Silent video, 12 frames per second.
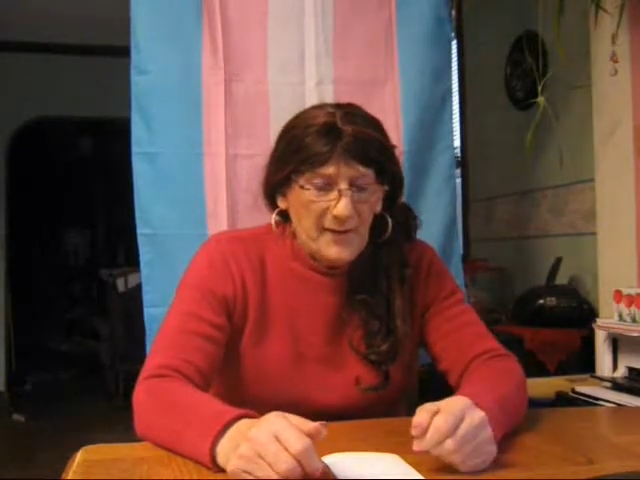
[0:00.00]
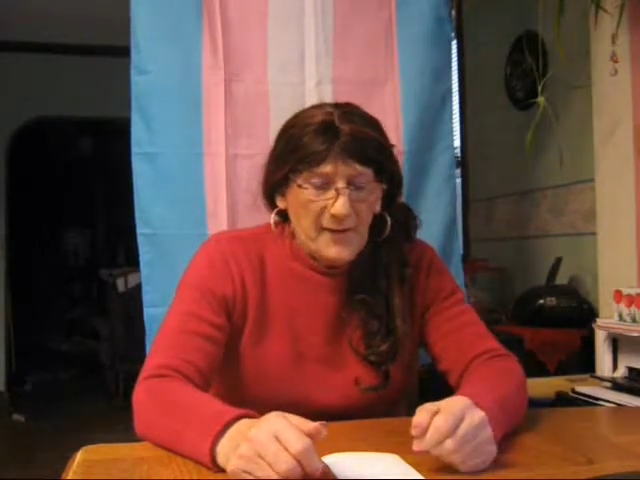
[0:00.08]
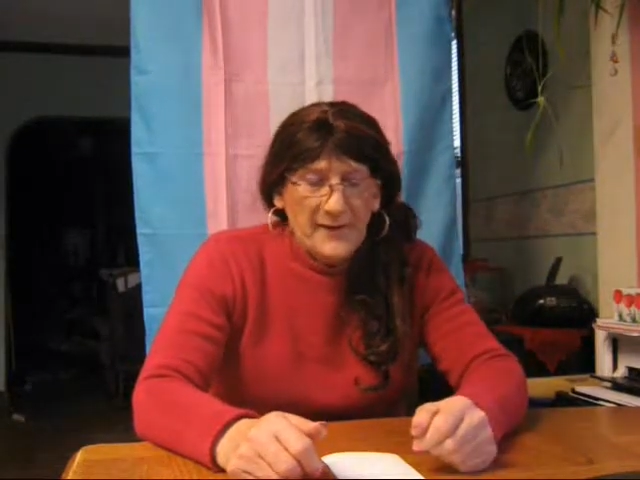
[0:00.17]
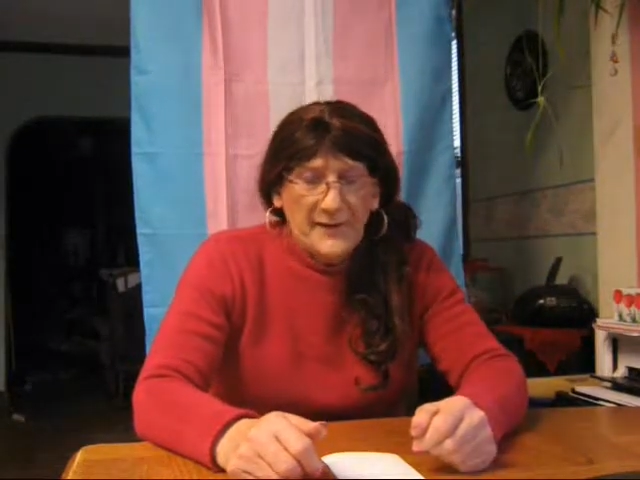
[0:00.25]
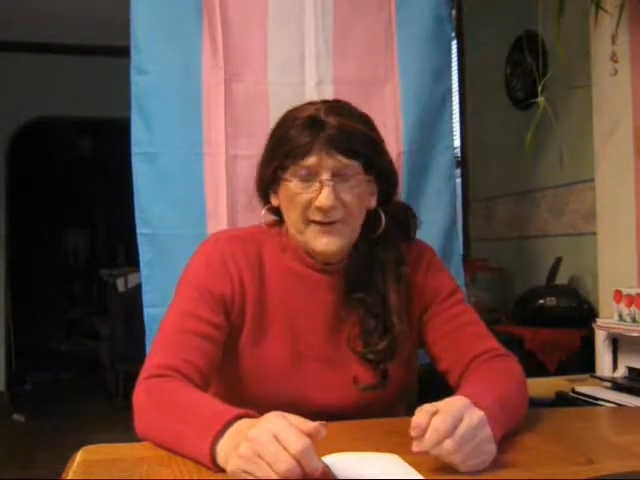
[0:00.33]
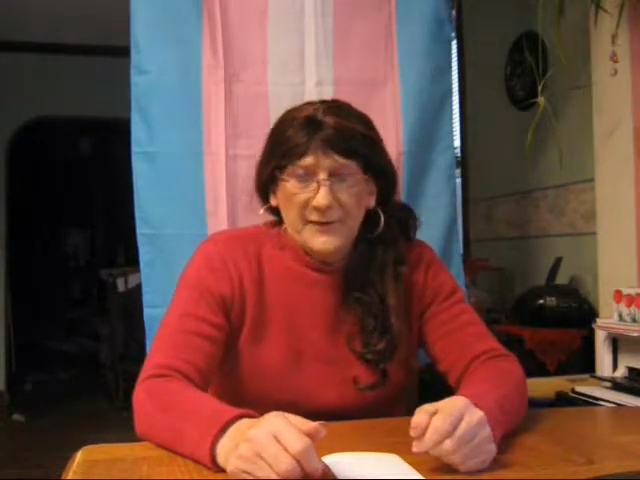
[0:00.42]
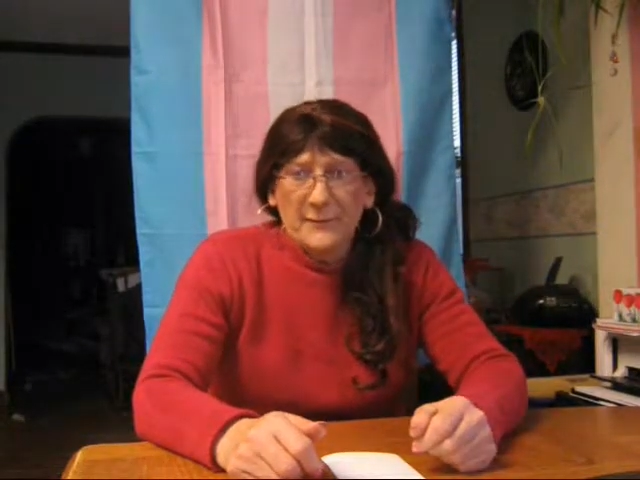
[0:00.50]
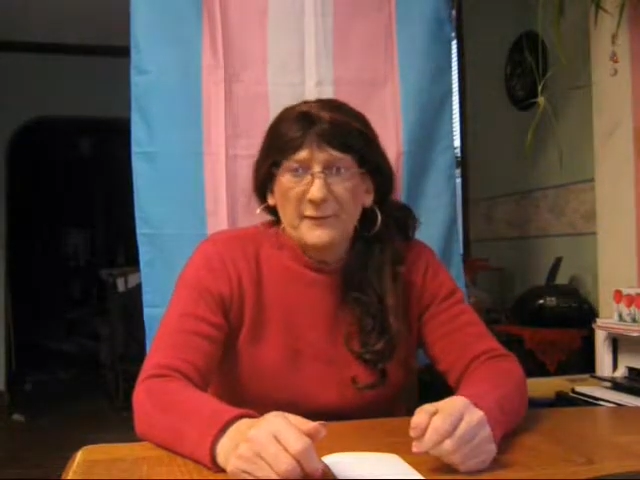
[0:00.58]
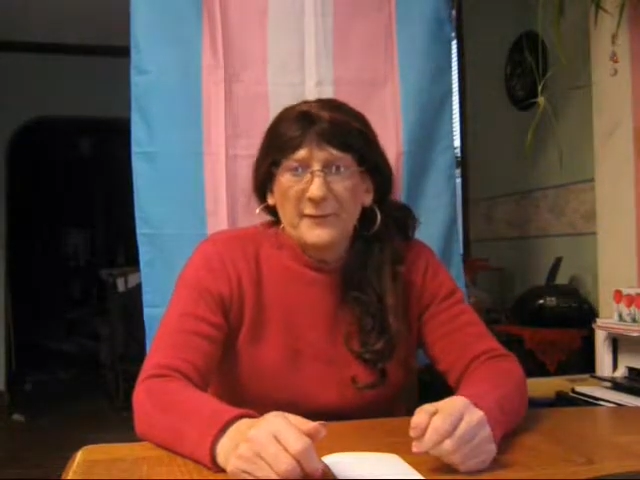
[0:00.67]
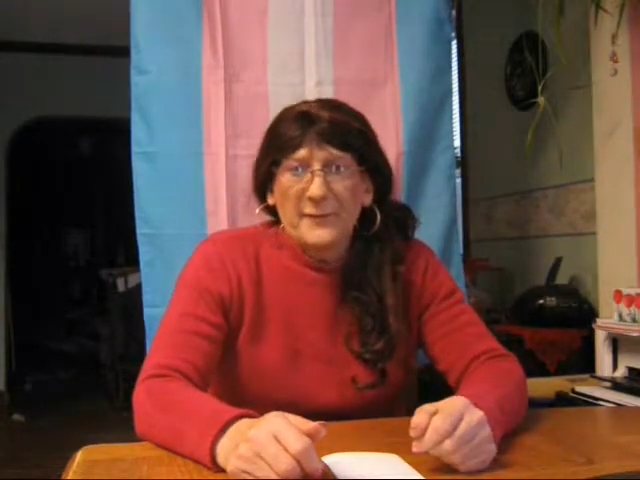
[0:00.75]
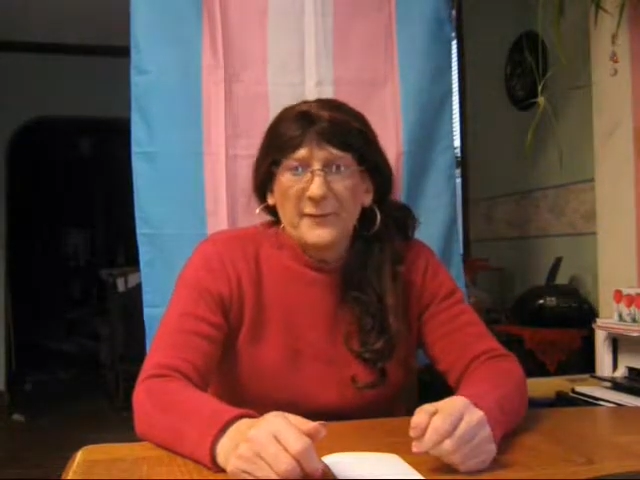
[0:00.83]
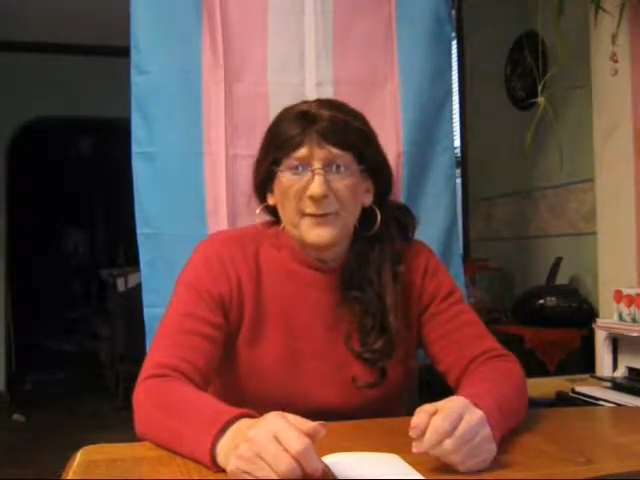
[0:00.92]
And I agree
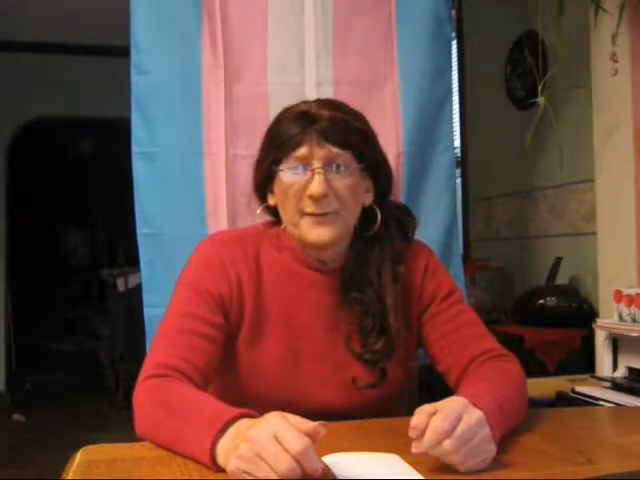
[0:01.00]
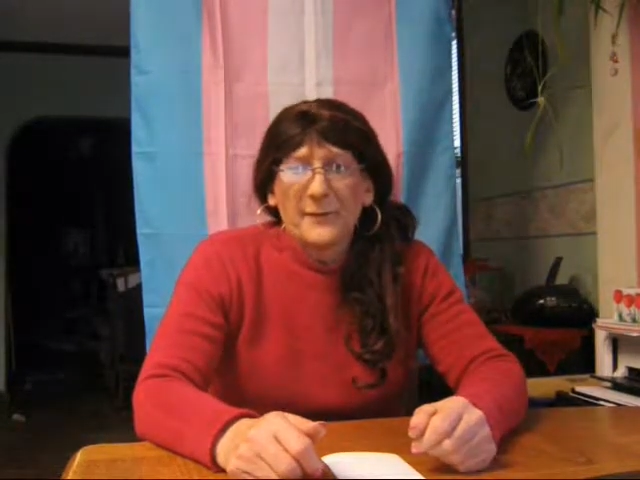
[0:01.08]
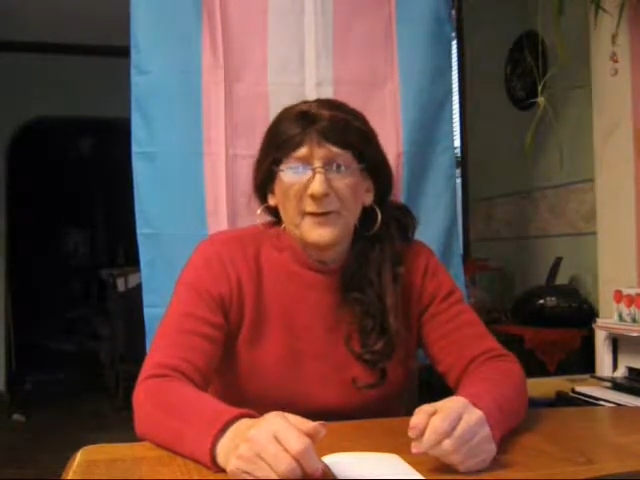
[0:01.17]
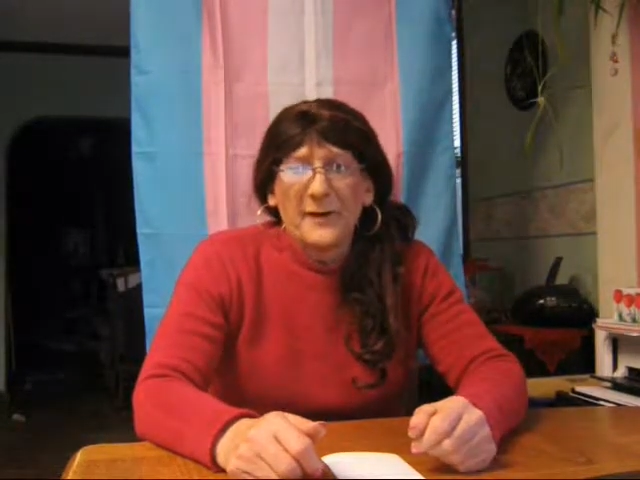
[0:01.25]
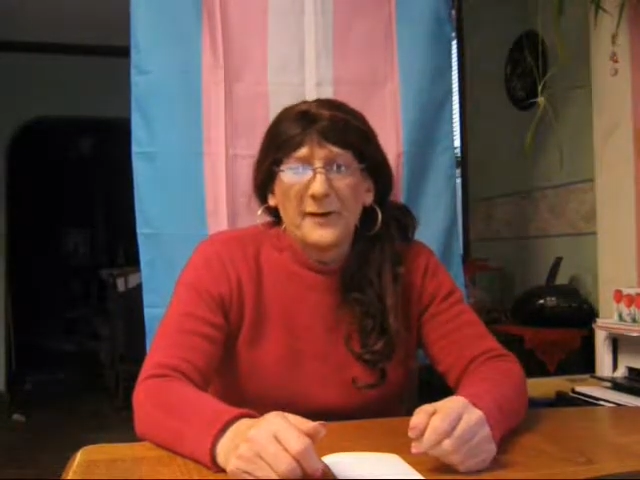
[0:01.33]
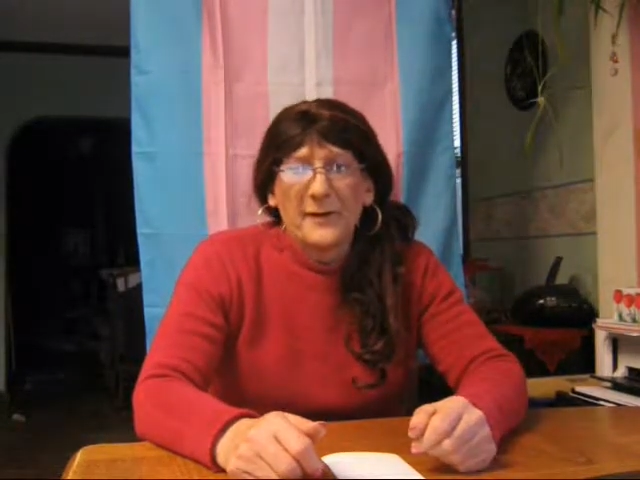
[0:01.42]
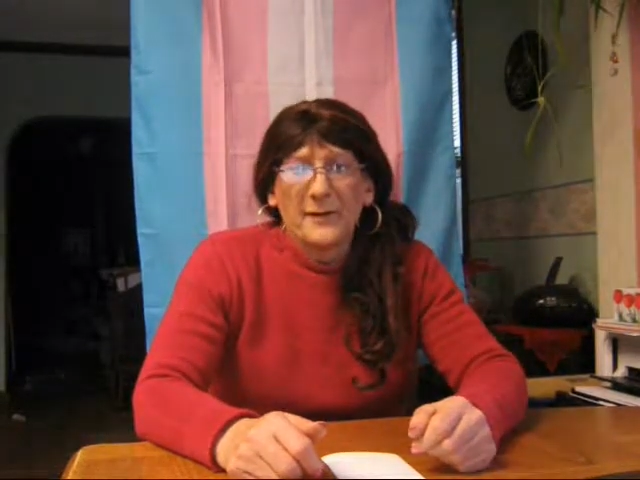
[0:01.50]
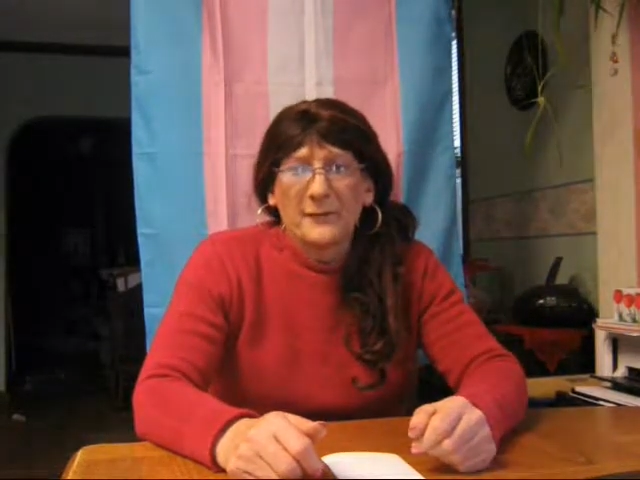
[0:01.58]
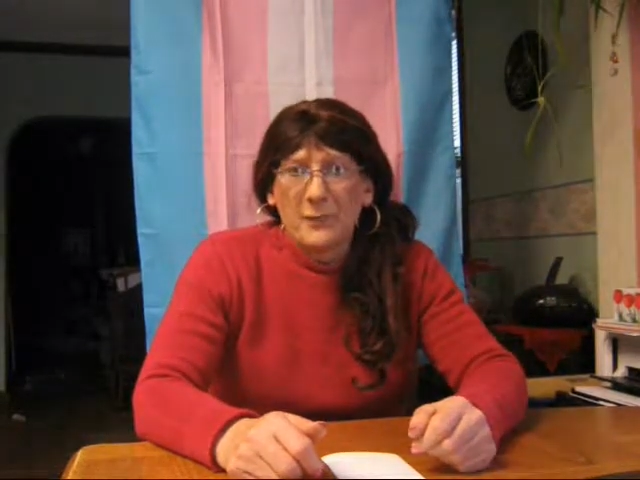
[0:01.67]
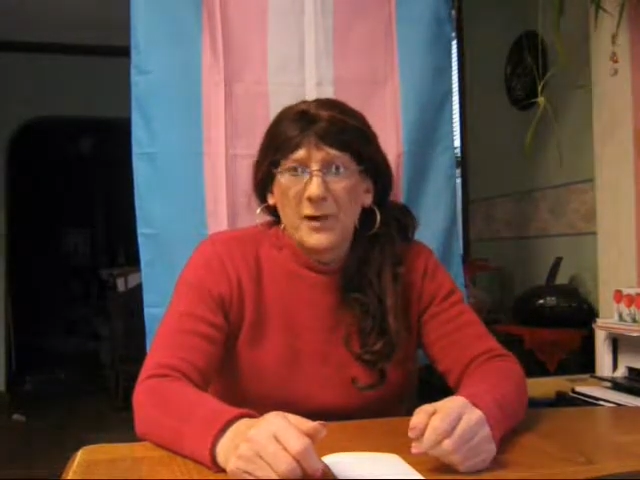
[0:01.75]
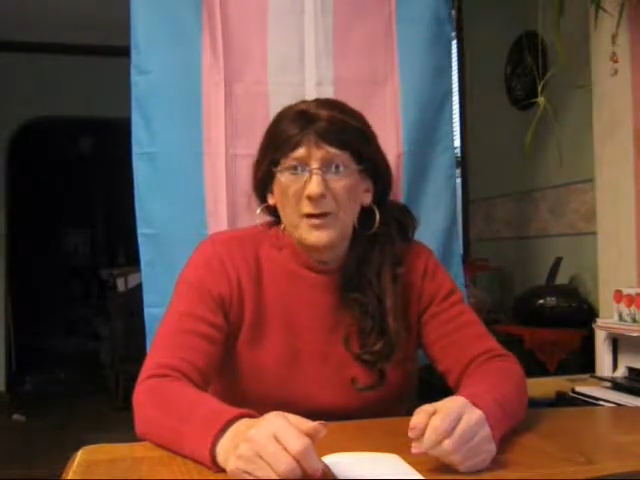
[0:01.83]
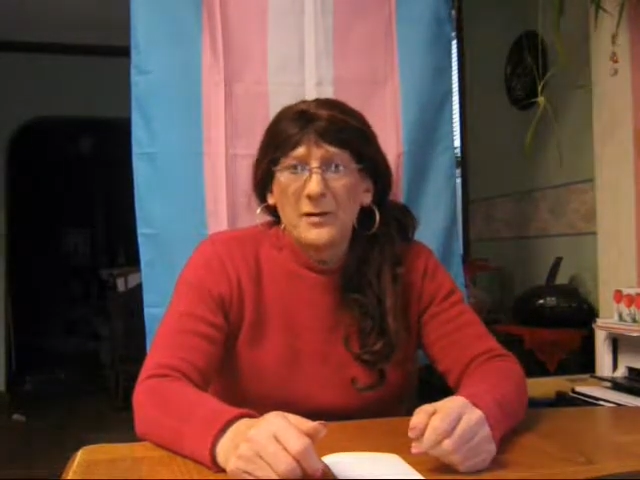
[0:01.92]
with her.
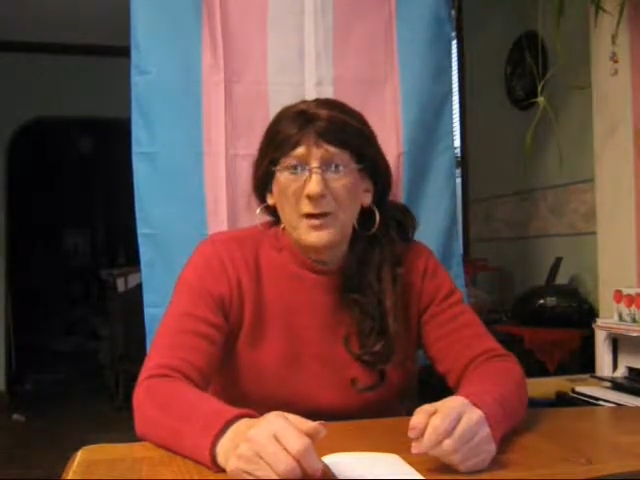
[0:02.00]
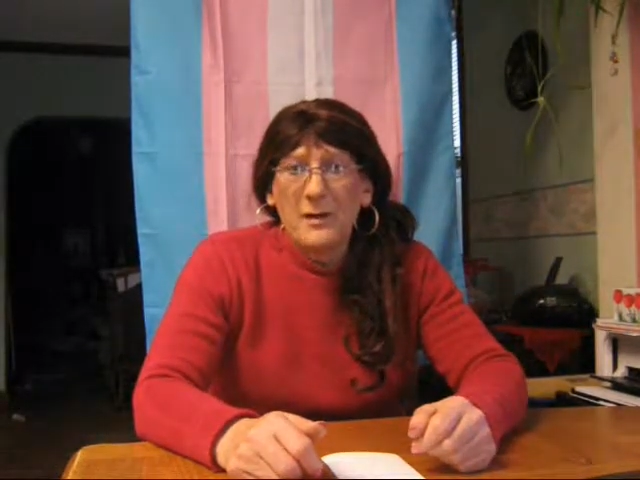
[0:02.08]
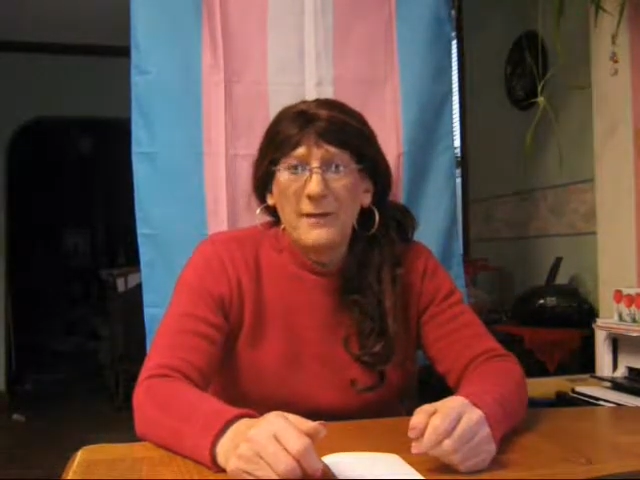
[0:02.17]
It's wrong.